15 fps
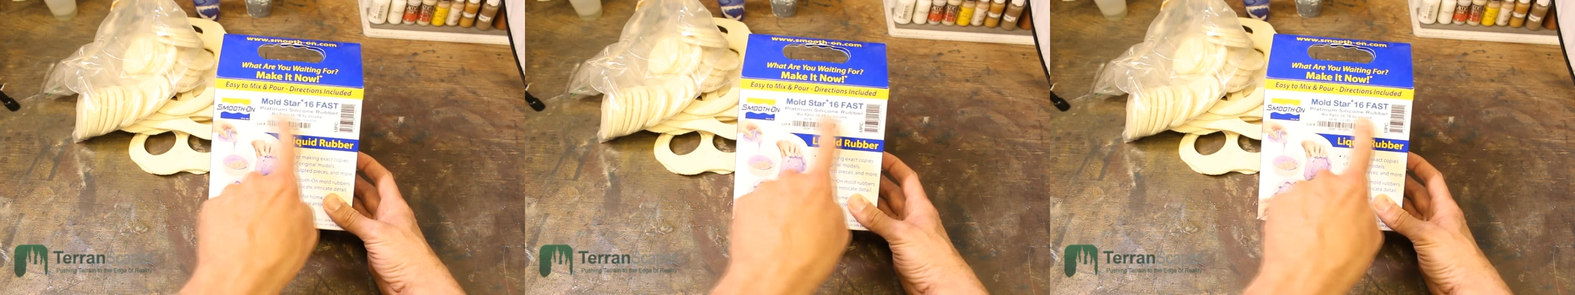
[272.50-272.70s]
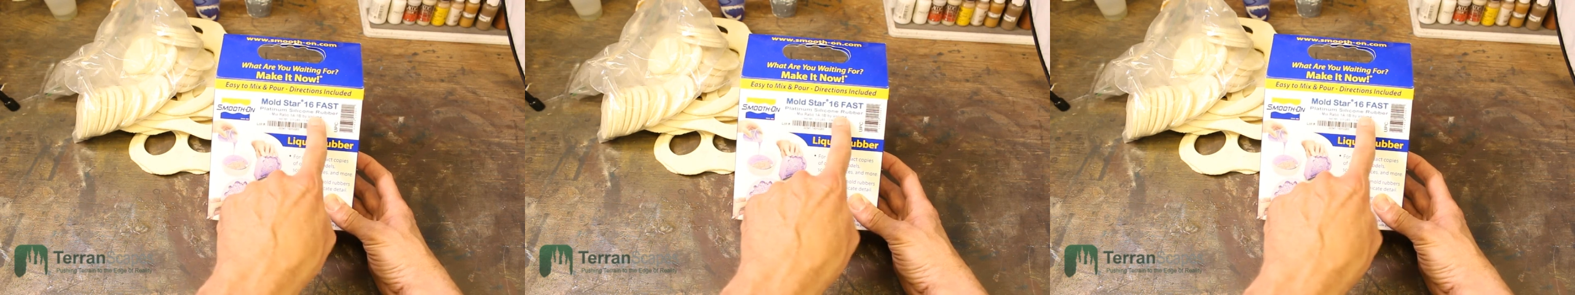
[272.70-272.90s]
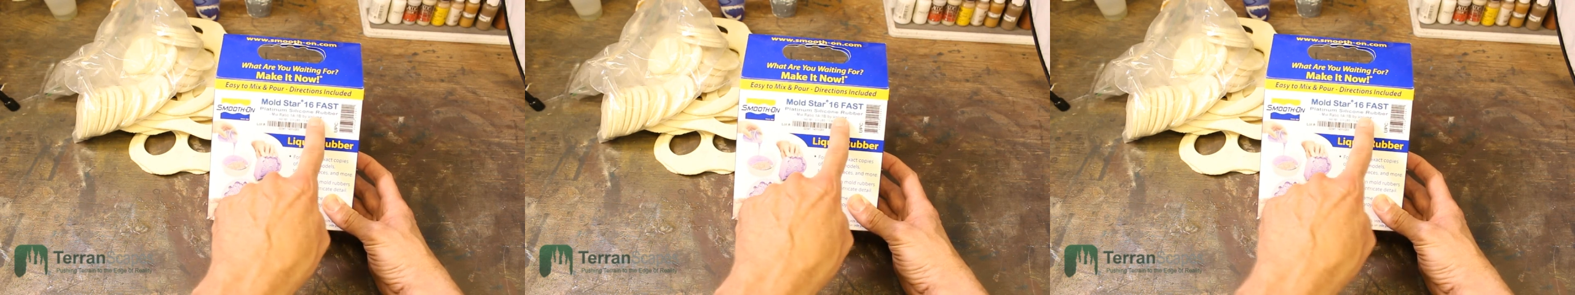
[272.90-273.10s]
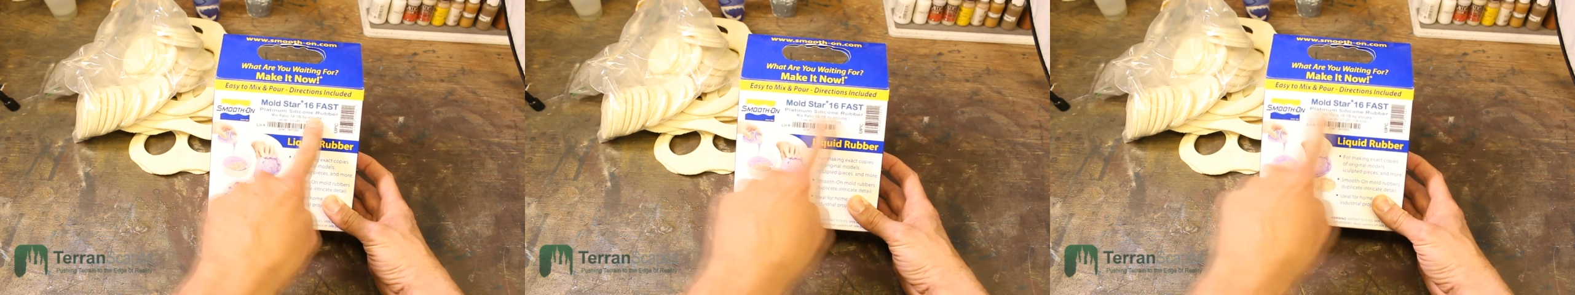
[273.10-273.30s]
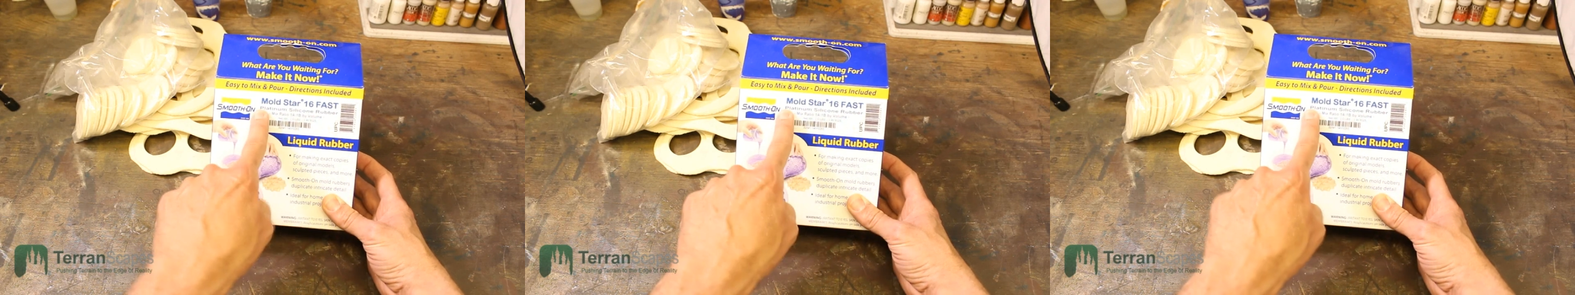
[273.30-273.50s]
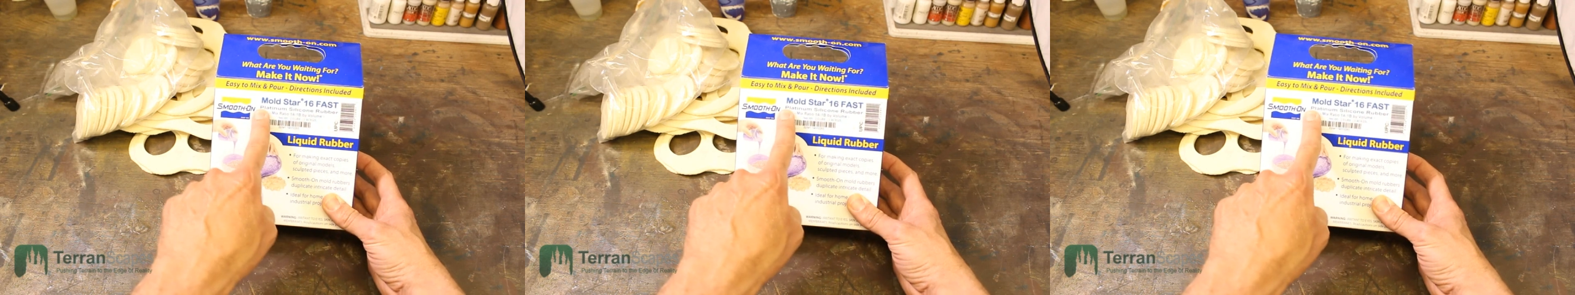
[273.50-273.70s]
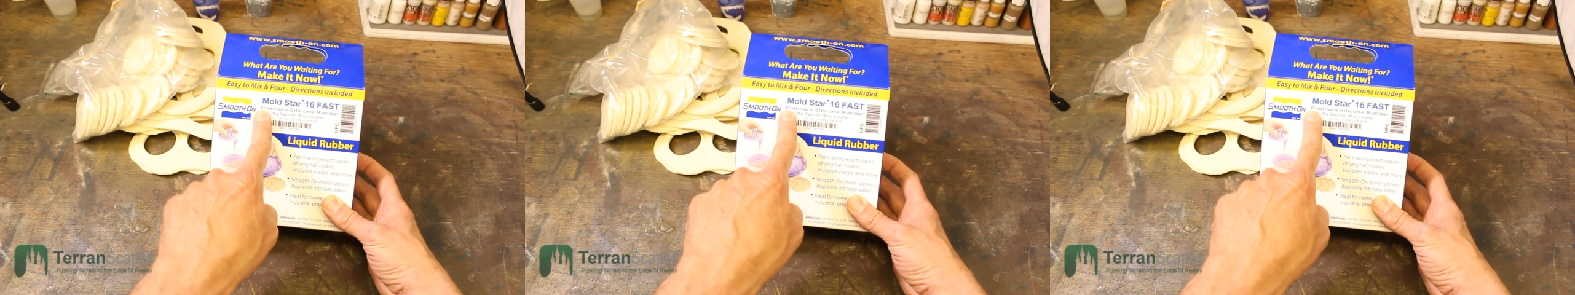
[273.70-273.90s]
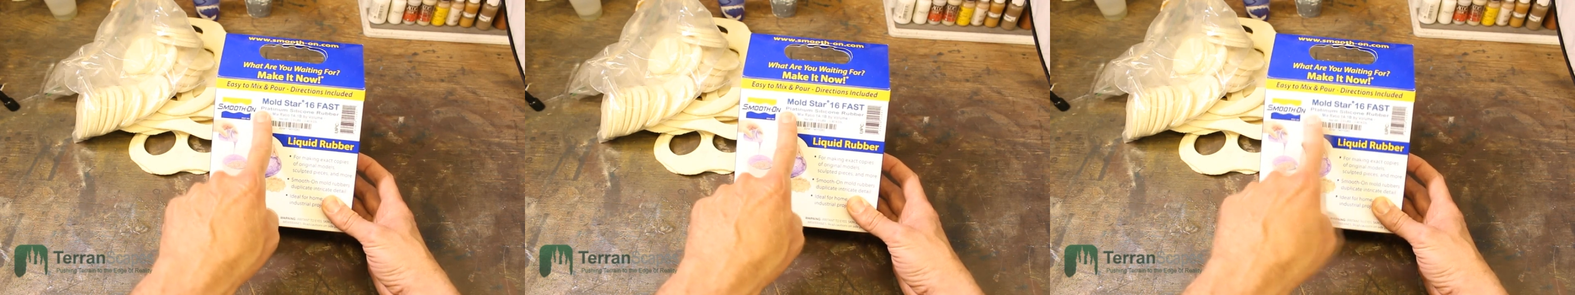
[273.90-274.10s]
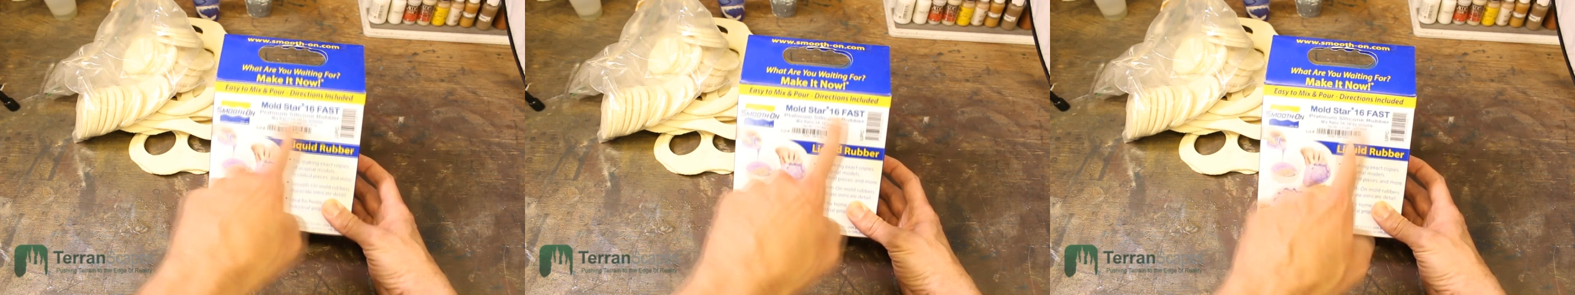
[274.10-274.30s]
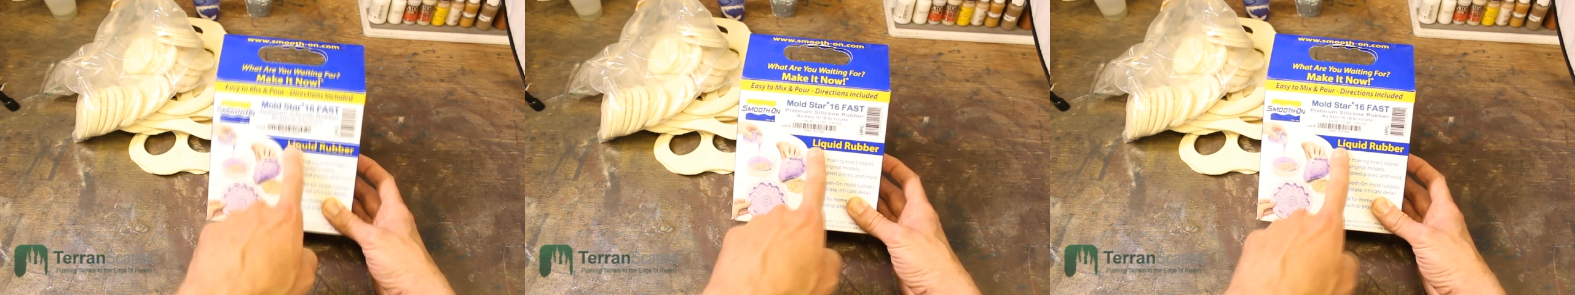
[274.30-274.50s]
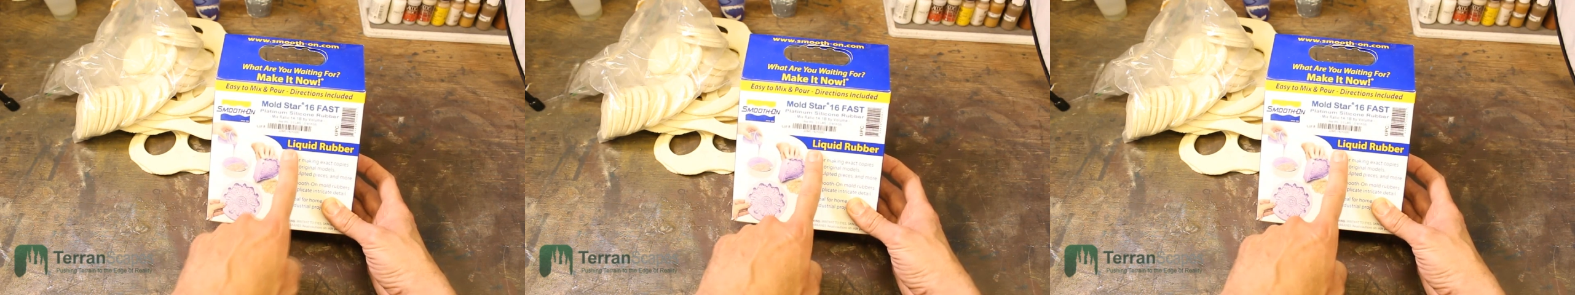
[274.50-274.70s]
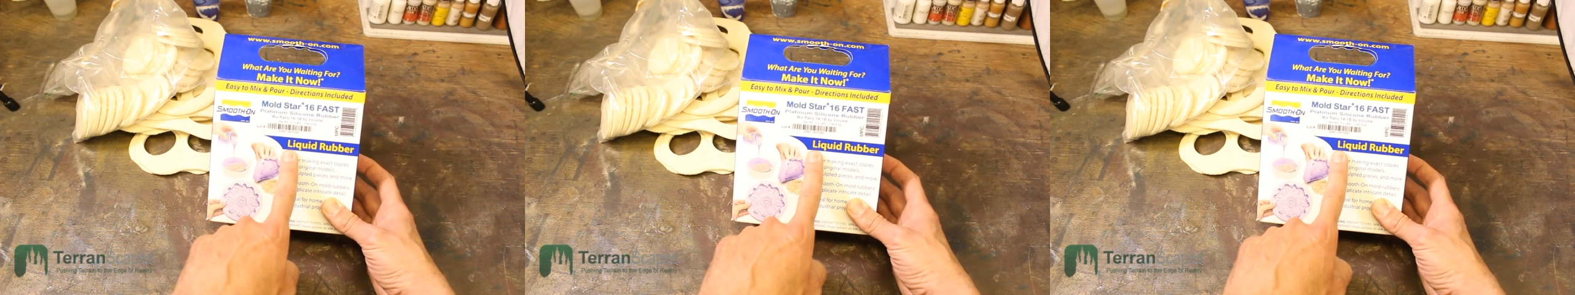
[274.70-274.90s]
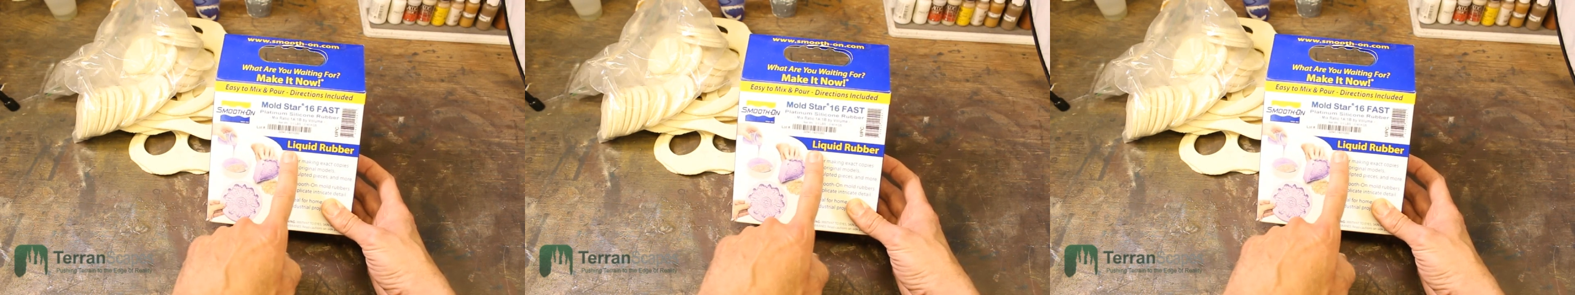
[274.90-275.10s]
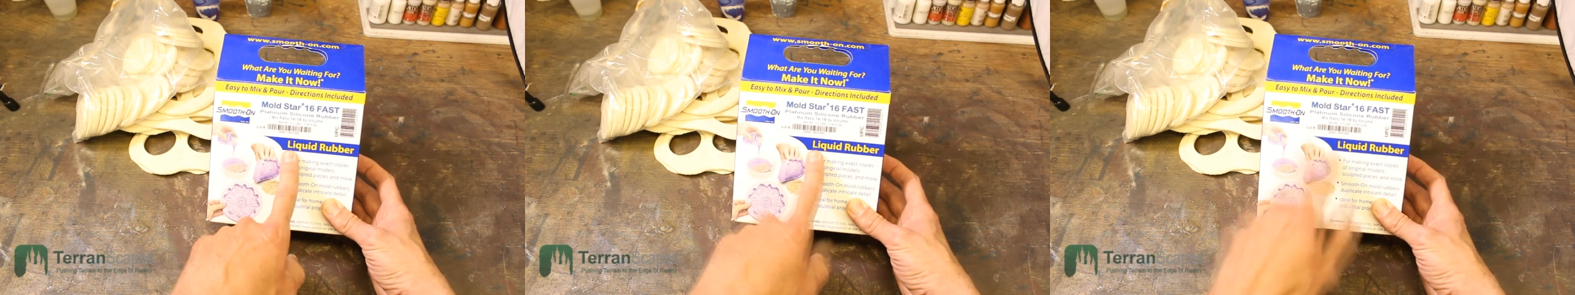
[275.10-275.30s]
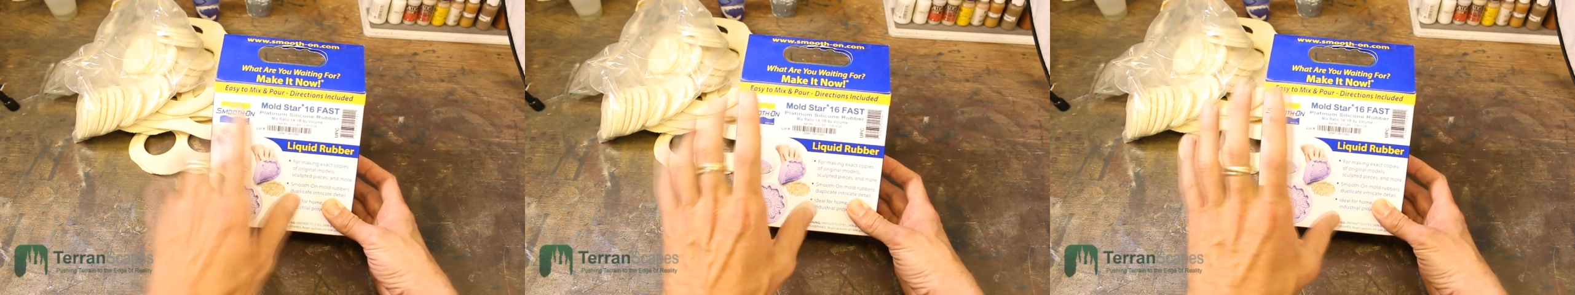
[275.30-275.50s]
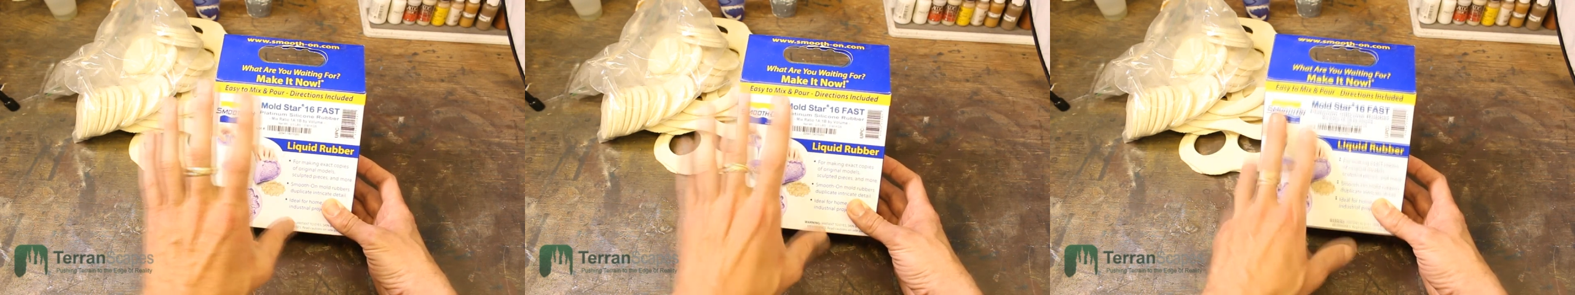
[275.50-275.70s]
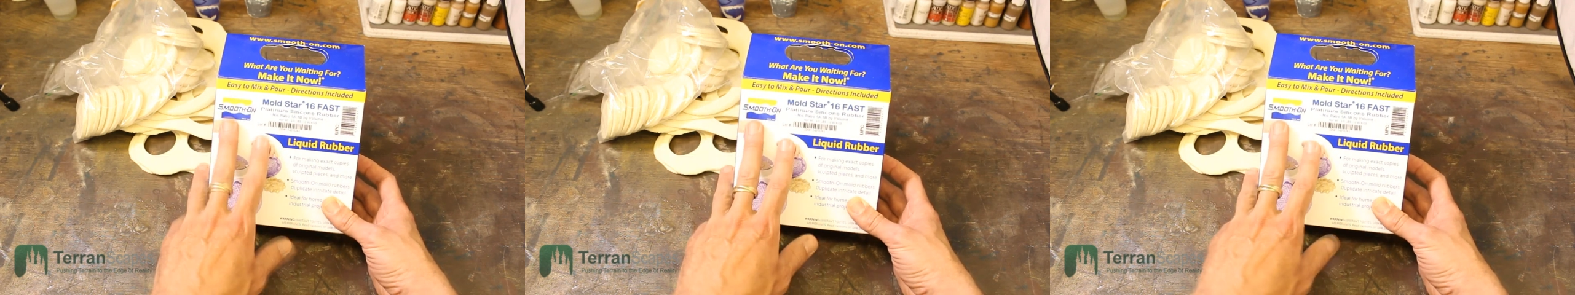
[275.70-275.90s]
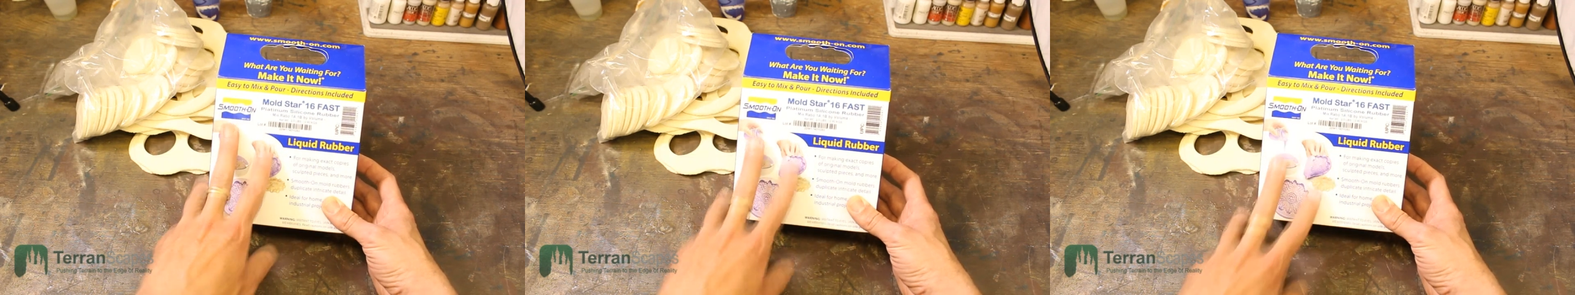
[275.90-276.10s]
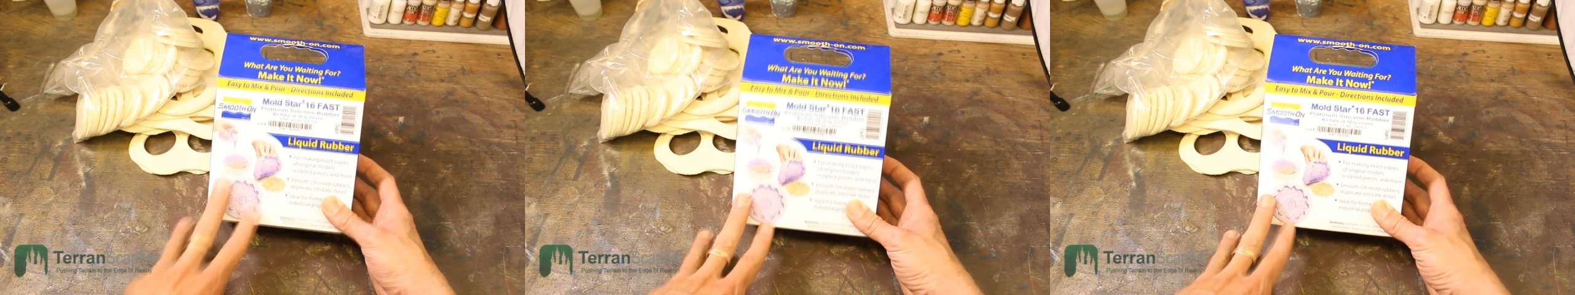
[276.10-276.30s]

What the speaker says: (no speaker visible)